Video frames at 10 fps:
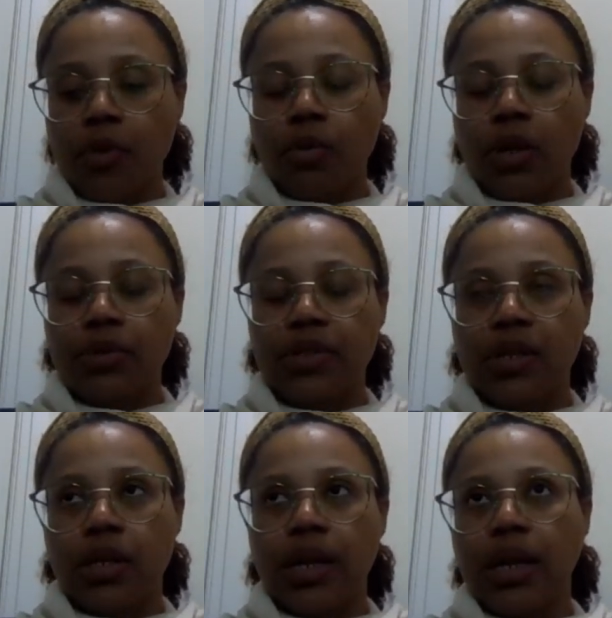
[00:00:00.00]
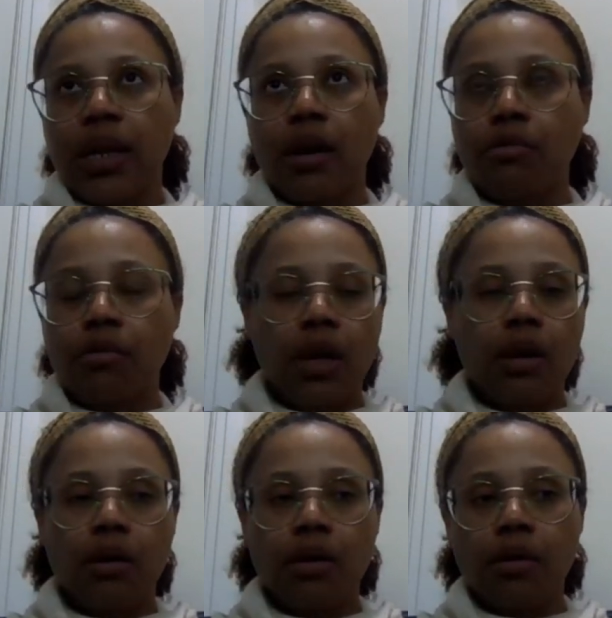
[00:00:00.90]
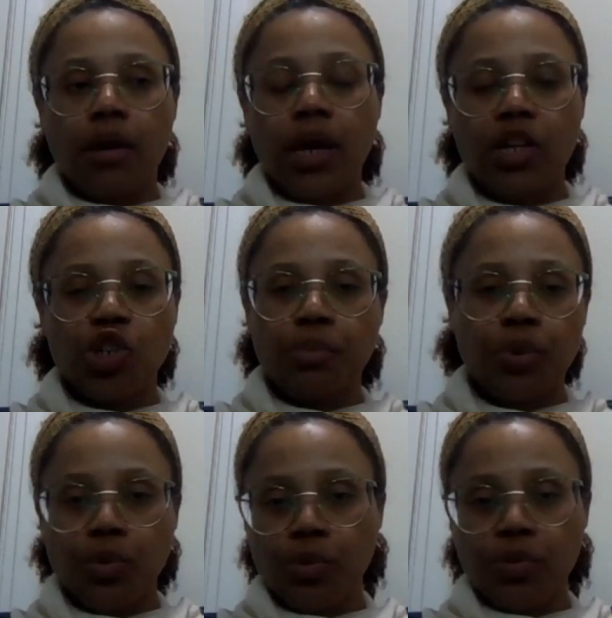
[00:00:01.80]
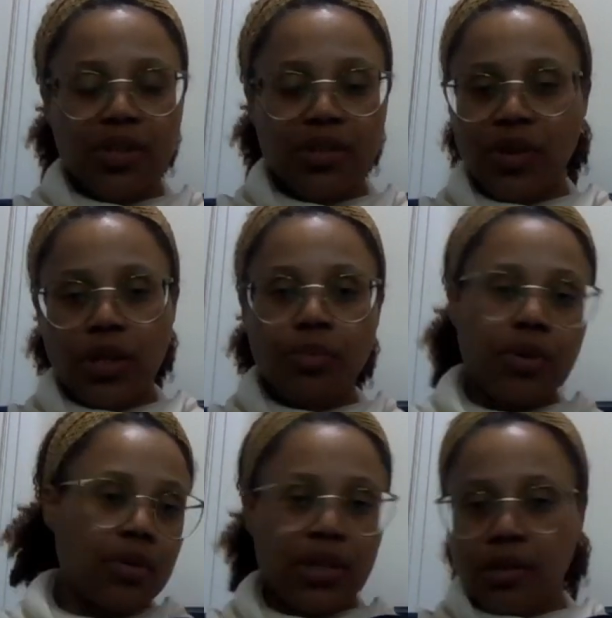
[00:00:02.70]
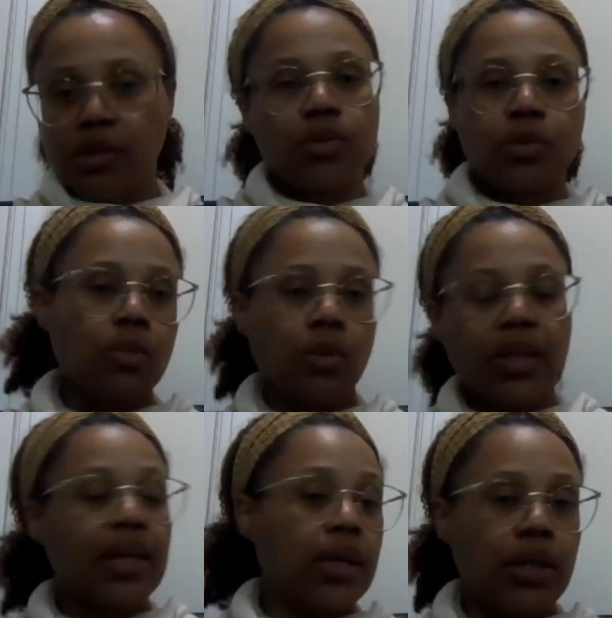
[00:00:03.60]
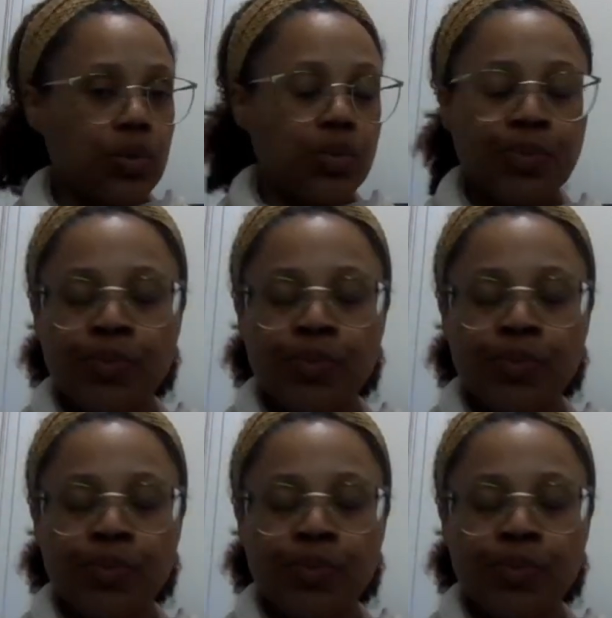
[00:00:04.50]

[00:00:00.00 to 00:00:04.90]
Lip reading: what I would say like career HMO developer. This is all that they do.